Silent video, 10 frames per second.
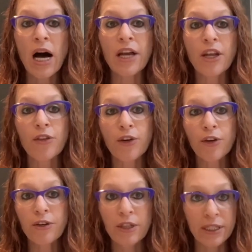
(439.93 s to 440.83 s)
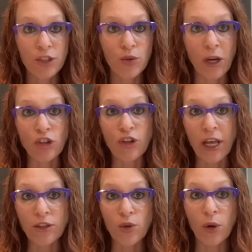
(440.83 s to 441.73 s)
Another situation
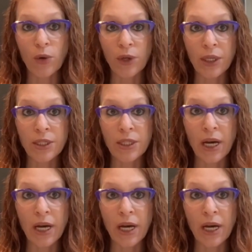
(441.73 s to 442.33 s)
that's quoted